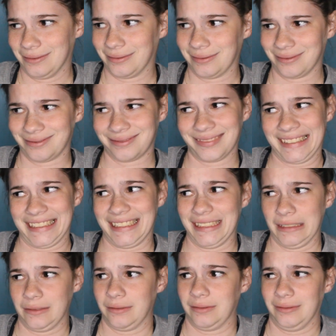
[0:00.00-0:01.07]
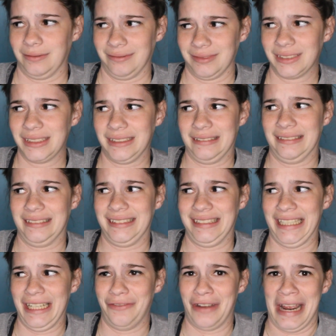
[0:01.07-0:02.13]

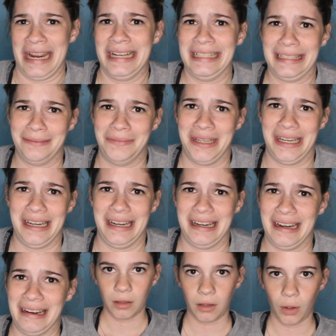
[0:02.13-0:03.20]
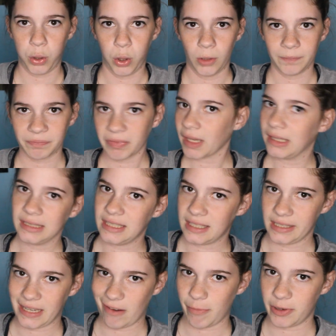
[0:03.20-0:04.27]
Dave hates me.
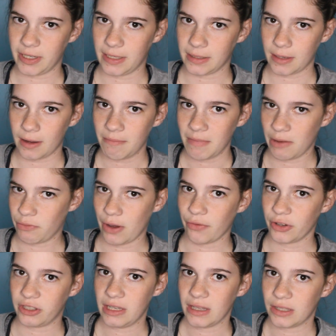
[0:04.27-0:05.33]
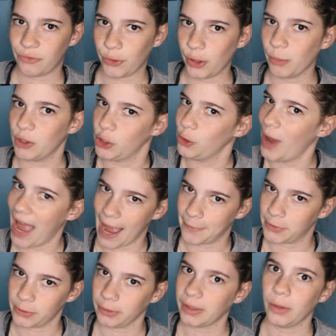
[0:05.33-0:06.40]
Listen, Dave Bautista, if you ever see this video, which you
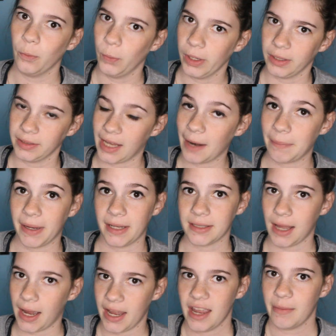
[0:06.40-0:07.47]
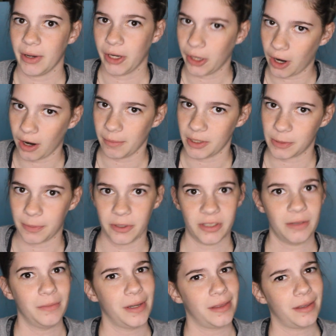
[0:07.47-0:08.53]
absolutely will not, because I am a garbage
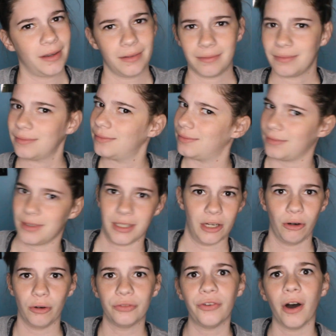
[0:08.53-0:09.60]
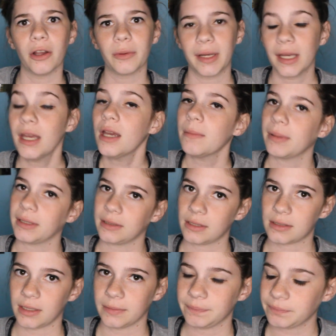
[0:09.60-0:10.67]
person with a zero following, but
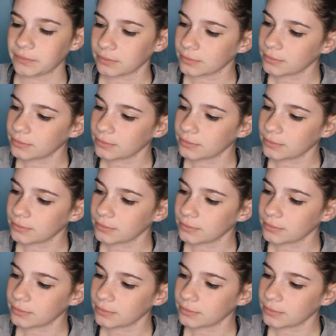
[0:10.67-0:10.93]
listen,